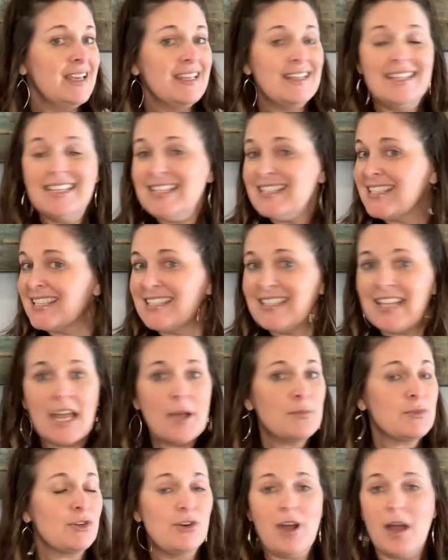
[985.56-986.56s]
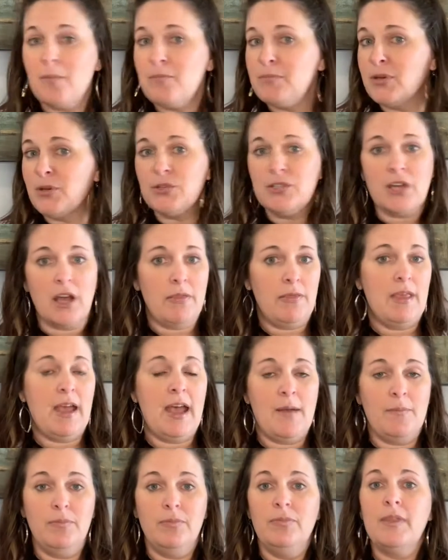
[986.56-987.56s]
These exams are not built on
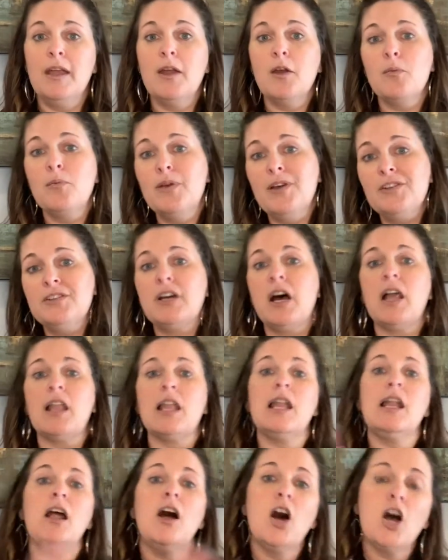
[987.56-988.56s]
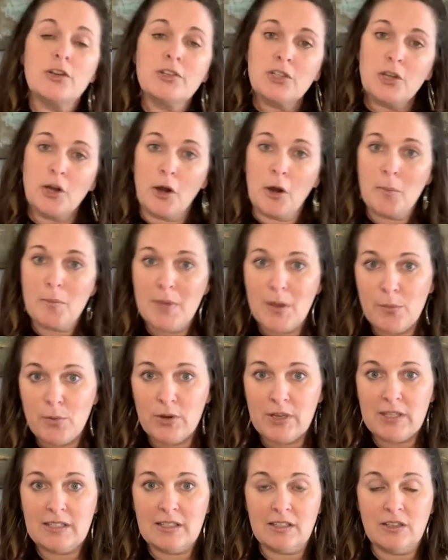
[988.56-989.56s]
that. They are built on long-term
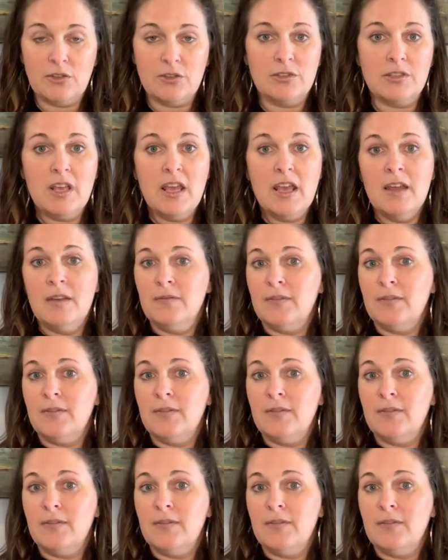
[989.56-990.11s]
memory skills.